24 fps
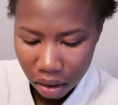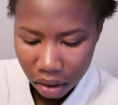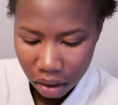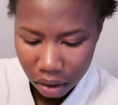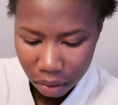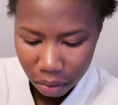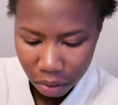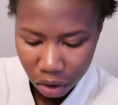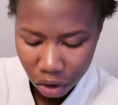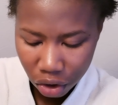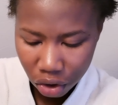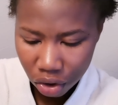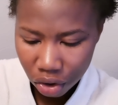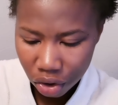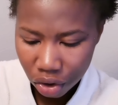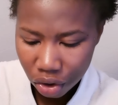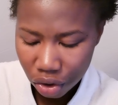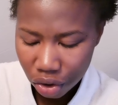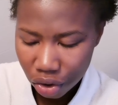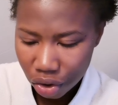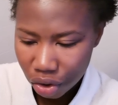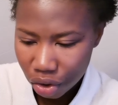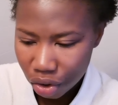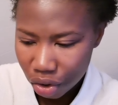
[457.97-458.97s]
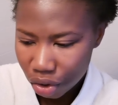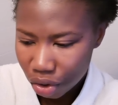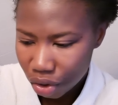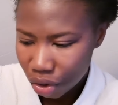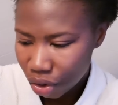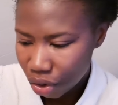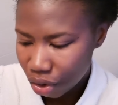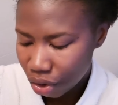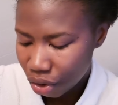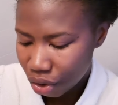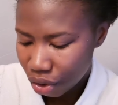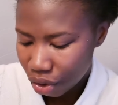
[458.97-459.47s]
Let me just
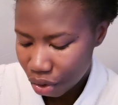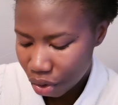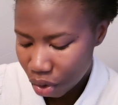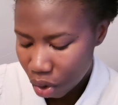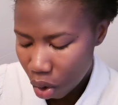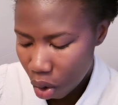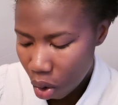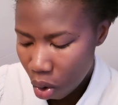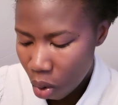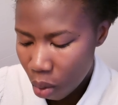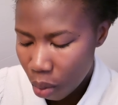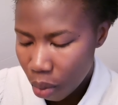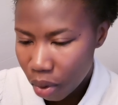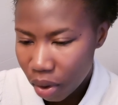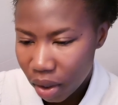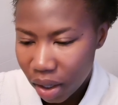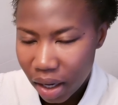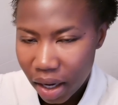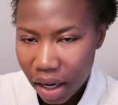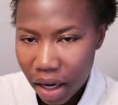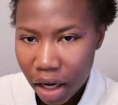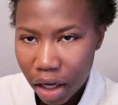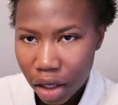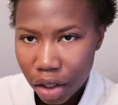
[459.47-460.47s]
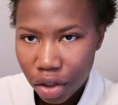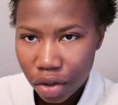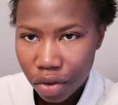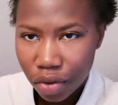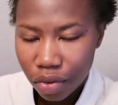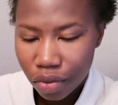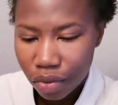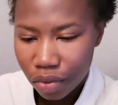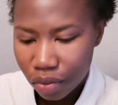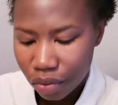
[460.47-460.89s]
open it and